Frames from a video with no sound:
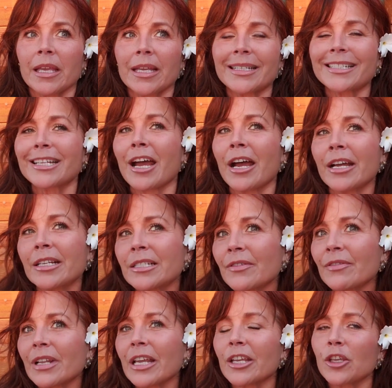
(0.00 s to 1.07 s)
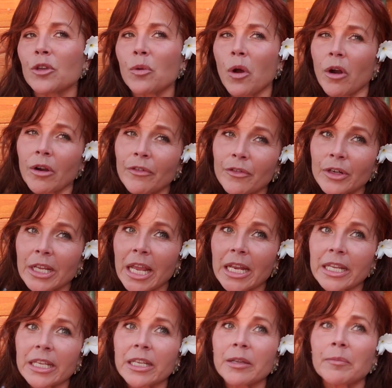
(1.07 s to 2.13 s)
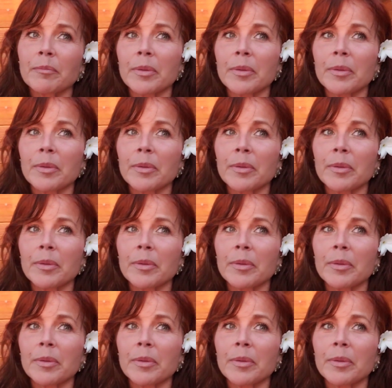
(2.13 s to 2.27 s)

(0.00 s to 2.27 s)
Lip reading: it's kind of like you are forgetting it,